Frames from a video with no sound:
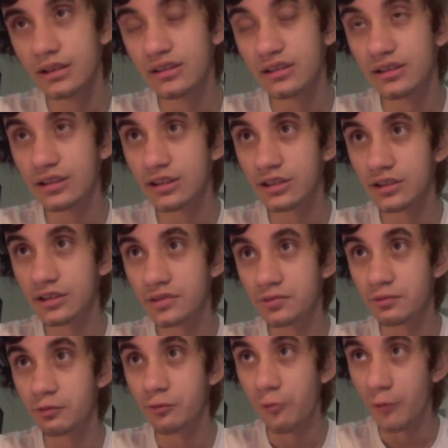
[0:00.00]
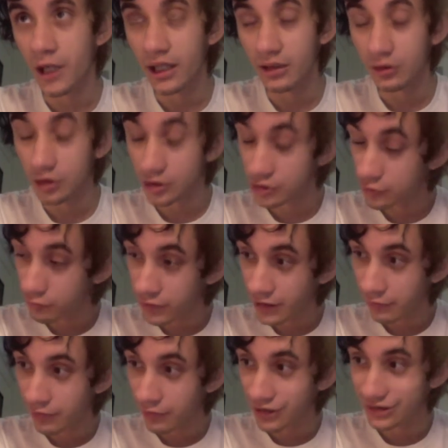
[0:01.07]
Does the
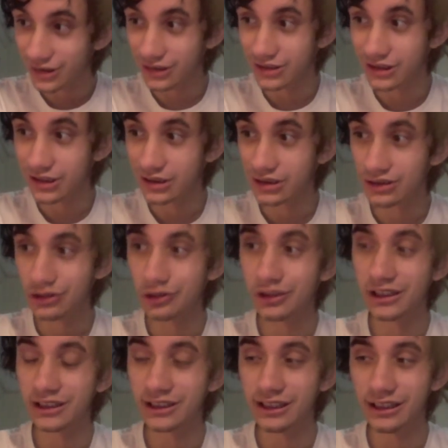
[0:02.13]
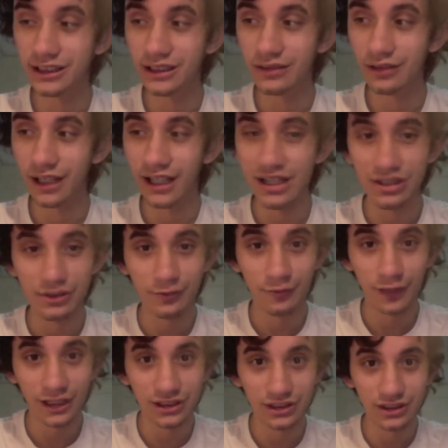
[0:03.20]
white race exist so that the Asian
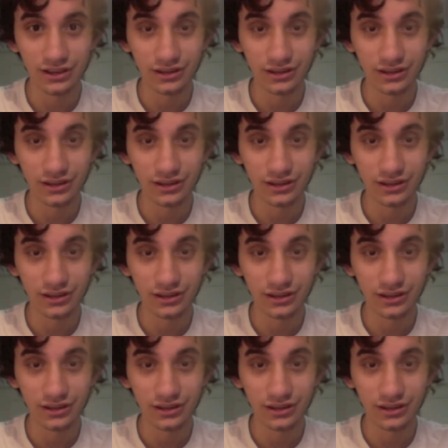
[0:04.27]
race...